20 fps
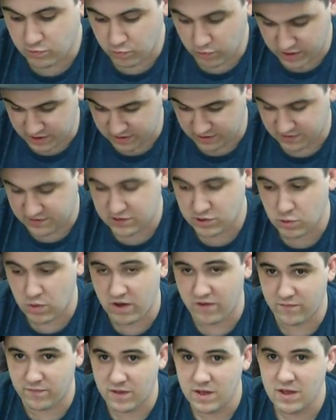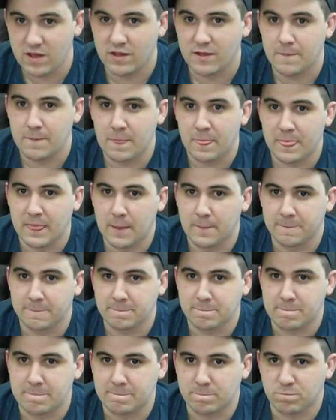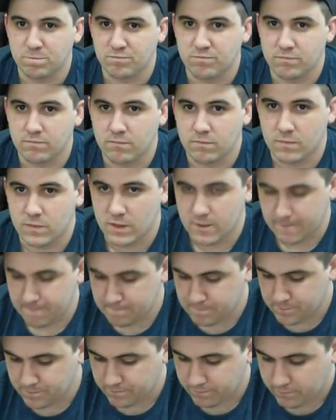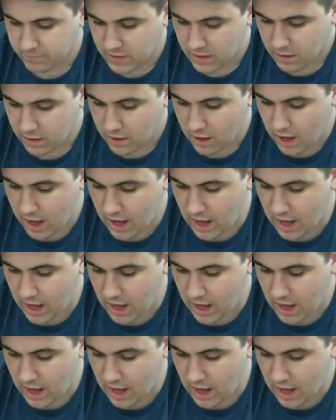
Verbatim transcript: With the Did their 12, abilities go up or down with the forty point increase?